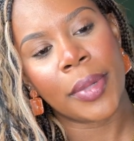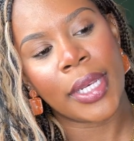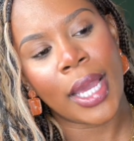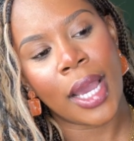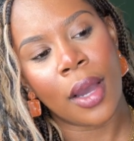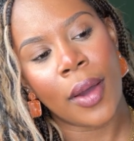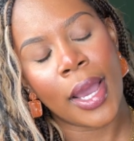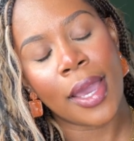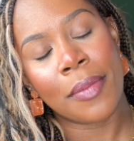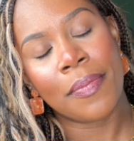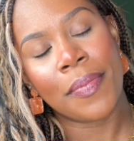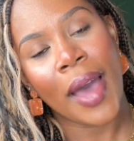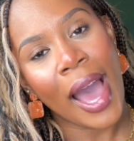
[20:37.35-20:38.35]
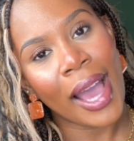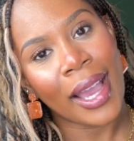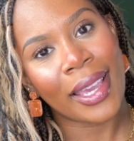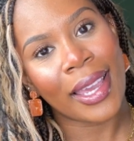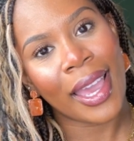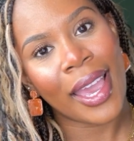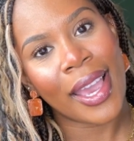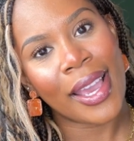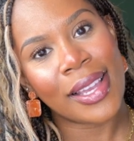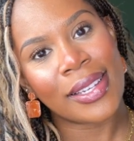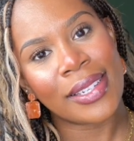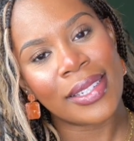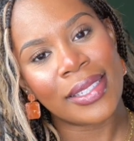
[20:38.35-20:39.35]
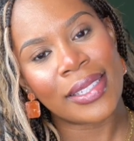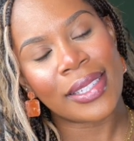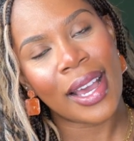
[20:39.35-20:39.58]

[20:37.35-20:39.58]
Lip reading: but now I am back, and